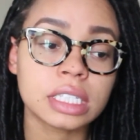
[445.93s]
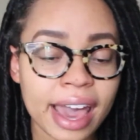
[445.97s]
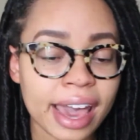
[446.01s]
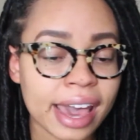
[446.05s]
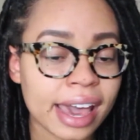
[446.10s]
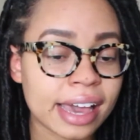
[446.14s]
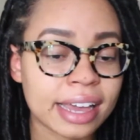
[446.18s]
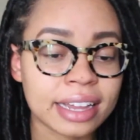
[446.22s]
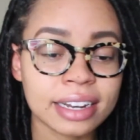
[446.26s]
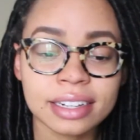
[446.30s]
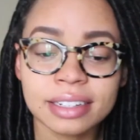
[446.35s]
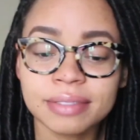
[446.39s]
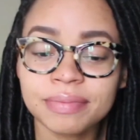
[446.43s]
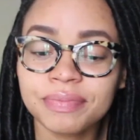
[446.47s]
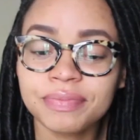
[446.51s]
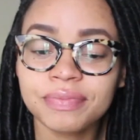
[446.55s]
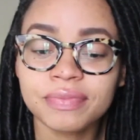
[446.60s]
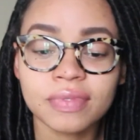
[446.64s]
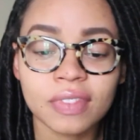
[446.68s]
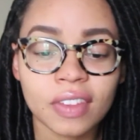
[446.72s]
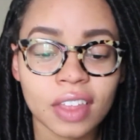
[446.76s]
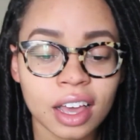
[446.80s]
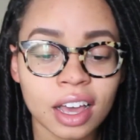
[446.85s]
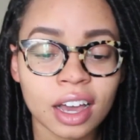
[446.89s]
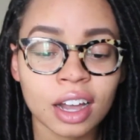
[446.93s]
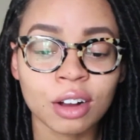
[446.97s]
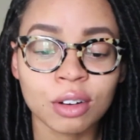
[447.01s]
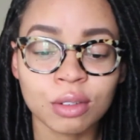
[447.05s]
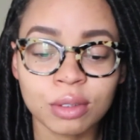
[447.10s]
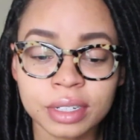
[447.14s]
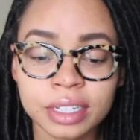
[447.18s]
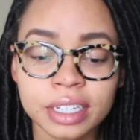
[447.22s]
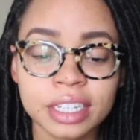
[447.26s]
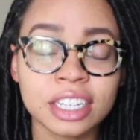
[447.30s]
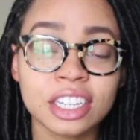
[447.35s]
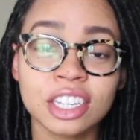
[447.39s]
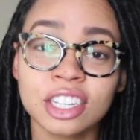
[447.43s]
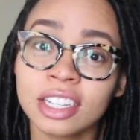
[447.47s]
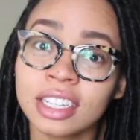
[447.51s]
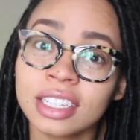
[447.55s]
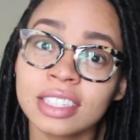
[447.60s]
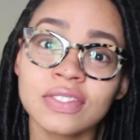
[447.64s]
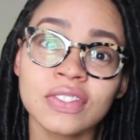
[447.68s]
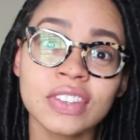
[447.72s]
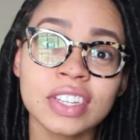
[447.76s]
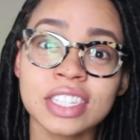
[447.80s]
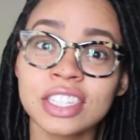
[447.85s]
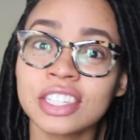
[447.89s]
I had a
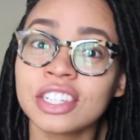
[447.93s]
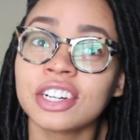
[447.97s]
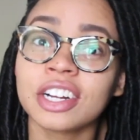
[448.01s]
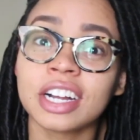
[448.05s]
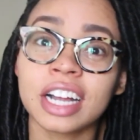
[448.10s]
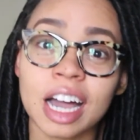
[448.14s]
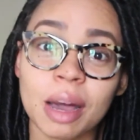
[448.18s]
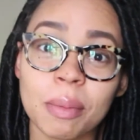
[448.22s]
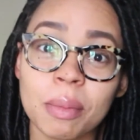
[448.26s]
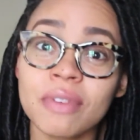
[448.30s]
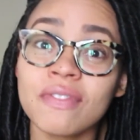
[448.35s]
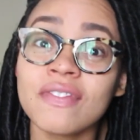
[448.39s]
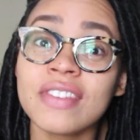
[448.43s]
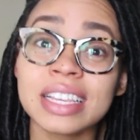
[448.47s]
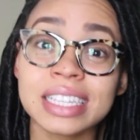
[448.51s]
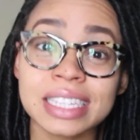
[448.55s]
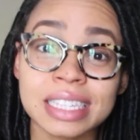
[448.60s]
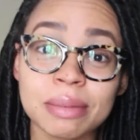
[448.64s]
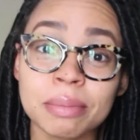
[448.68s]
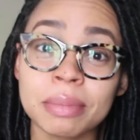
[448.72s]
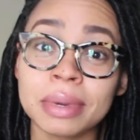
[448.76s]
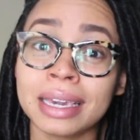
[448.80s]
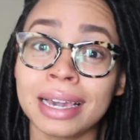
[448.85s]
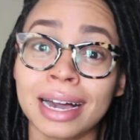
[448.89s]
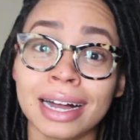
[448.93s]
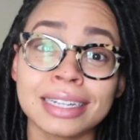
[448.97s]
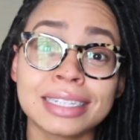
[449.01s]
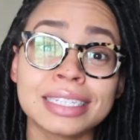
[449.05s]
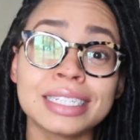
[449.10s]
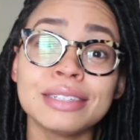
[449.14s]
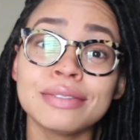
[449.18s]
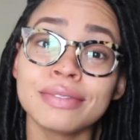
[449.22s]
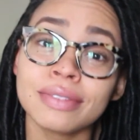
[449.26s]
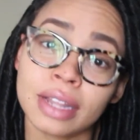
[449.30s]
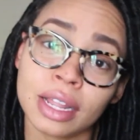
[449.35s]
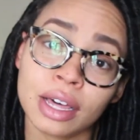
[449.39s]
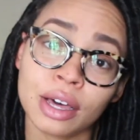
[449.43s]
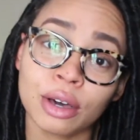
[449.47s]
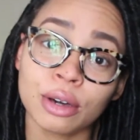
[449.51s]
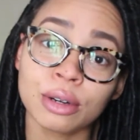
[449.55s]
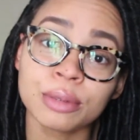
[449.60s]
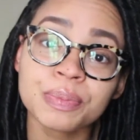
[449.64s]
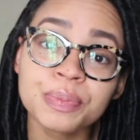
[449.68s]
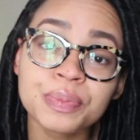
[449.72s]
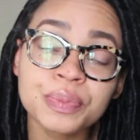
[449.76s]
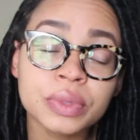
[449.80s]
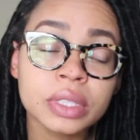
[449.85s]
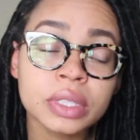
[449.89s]
ridiculous visitor come and visit me, Auntie Flo.